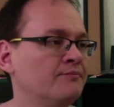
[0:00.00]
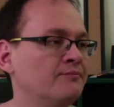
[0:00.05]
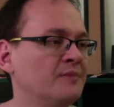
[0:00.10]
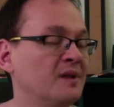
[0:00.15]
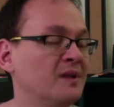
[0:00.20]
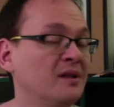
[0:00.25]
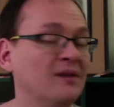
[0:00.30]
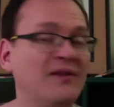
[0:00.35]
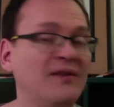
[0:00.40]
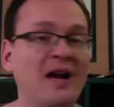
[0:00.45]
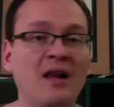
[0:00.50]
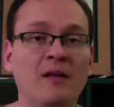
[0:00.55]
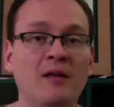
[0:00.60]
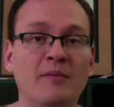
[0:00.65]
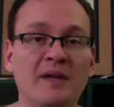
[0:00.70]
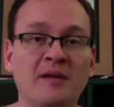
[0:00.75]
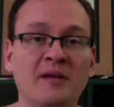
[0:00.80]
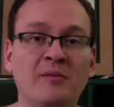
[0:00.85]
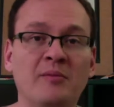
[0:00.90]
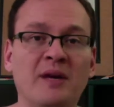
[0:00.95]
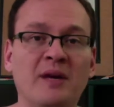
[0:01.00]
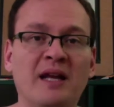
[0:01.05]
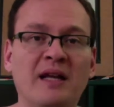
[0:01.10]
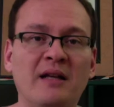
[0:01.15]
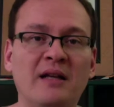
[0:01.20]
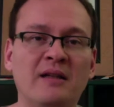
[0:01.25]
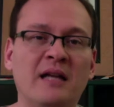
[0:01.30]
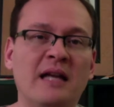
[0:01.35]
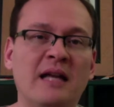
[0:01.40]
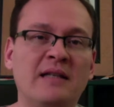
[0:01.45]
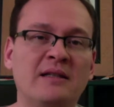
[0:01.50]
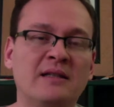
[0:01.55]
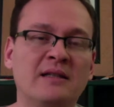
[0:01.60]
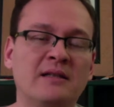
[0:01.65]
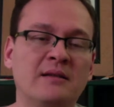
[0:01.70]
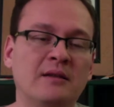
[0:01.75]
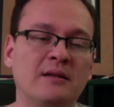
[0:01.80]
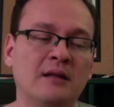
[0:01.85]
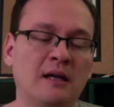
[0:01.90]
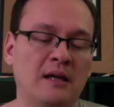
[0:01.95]
development, but
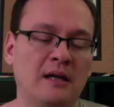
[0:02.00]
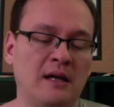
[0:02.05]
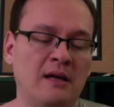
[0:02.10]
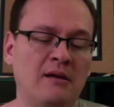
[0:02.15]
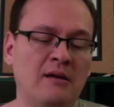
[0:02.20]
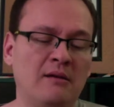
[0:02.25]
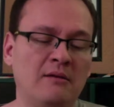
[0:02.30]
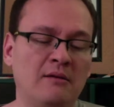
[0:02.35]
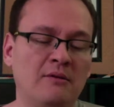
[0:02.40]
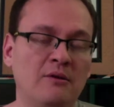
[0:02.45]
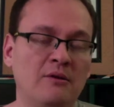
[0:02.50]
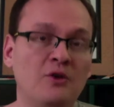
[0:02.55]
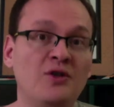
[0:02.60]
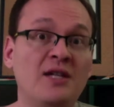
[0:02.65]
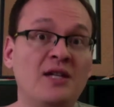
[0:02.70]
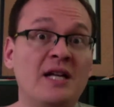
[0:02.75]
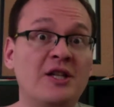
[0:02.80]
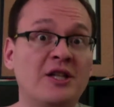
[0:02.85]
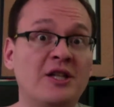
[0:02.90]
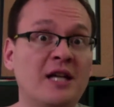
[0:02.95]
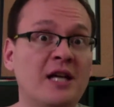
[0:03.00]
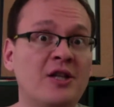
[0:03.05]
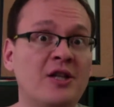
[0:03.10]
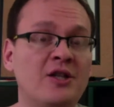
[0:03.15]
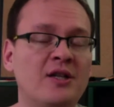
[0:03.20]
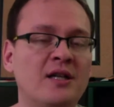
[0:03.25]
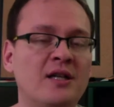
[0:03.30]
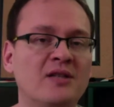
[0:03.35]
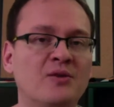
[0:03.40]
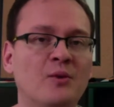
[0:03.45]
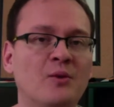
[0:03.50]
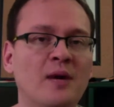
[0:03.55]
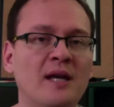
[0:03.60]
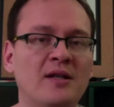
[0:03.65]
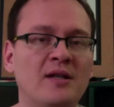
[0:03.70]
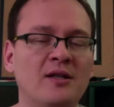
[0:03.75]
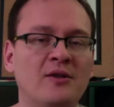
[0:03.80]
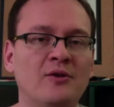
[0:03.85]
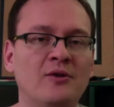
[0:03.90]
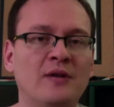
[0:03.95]
it's using education as a
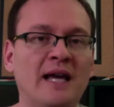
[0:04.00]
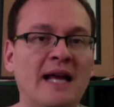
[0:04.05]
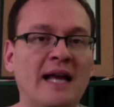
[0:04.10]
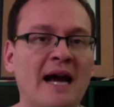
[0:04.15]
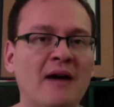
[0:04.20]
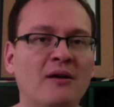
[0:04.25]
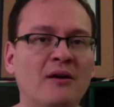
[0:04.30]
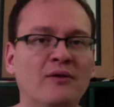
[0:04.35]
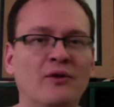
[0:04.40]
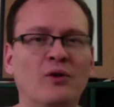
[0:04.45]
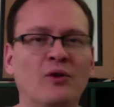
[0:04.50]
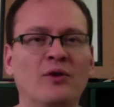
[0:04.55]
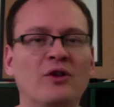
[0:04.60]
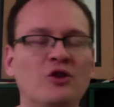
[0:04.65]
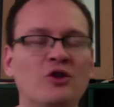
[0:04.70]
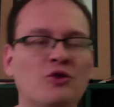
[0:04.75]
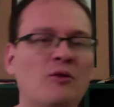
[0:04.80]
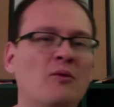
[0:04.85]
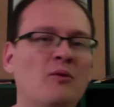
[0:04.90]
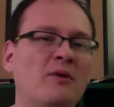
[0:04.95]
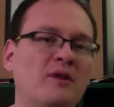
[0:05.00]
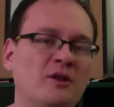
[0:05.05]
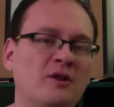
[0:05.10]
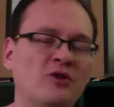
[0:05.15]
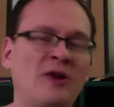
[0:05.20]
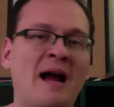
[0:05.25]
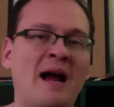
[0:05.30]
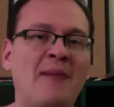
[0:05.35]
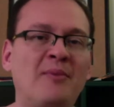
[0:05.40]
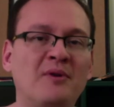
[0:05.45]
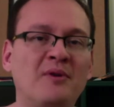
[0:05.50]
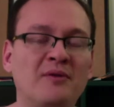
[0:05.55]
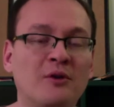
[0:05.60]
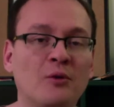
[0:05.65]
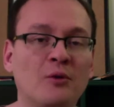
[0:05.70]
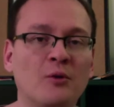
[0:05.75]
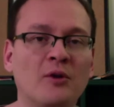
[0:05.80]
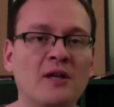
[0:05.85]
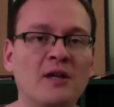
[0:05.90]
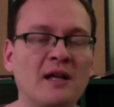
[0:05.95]
way to get out of the trap of
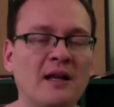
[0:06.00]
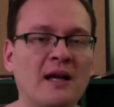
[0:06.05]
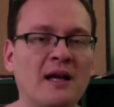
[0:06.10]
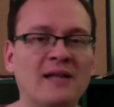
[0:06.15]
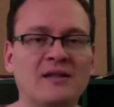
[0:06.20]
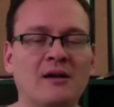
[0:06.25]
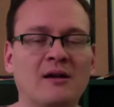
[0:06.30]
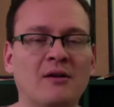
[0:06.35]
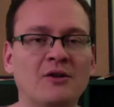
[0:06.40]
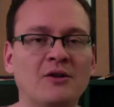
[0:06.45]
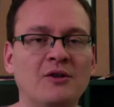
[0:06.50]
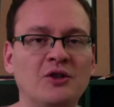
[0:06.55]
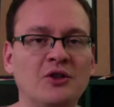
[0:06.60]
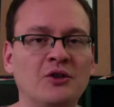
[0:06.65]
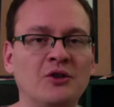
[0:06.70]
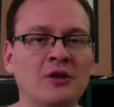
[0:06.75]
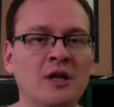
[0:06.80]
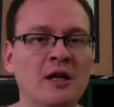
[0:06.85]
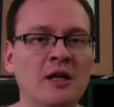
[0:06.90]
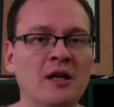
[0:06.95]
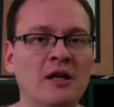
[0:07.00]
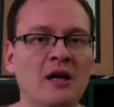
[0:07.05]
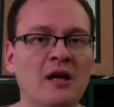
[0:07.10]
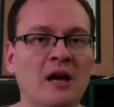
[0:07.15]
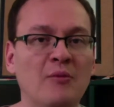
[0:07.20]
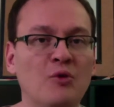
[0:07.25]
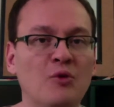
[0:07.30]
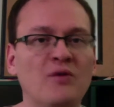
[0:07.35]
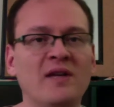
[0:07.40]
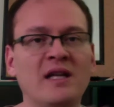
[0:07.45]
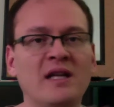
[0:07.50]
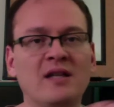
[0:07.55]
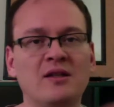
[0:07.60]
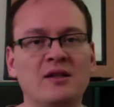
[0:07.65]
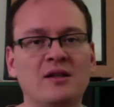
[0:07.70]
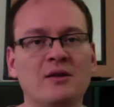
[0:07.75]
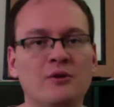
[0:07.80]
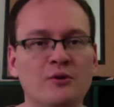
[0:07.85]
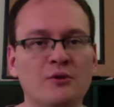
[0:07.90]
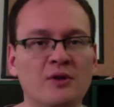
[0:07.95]
her working class culture and moving
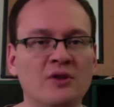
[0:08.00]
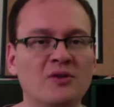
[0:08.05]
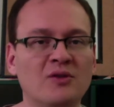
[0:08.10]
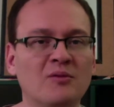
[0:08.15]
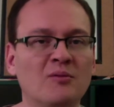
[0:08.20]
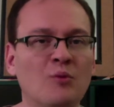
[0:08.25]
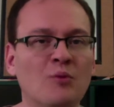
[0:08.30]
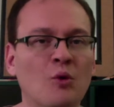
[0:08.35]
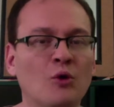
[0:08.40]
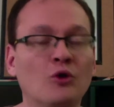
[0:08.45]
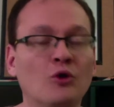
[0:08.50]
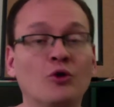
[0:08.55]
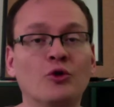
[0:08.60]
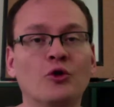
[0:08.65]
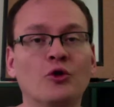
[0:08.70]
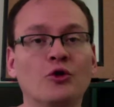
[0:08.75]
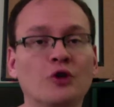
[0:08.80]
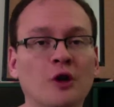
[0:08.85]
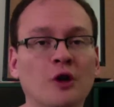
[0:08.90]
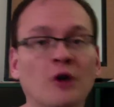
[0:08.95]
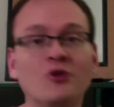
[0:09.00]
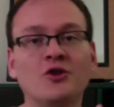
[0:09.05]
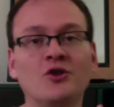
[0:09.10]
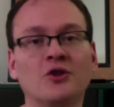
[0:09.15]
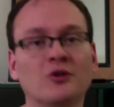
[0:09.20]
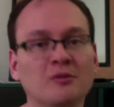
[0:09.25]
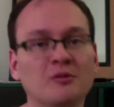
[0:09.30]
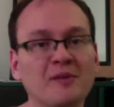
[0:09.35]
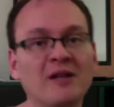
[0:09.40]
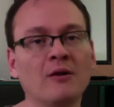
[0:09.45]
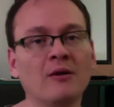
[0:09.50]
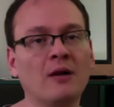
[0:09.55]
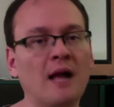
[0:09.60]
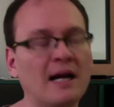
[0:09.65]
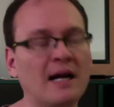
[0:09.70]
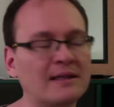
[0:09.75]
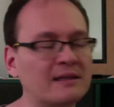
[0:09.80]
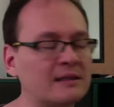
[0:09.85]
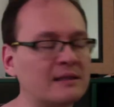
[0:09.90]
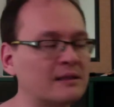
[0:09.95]
into this more learned, cultured middle
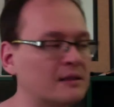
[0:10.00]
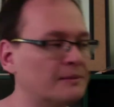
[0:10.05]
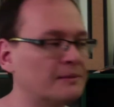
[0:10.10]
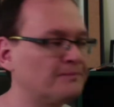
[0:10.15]
classes.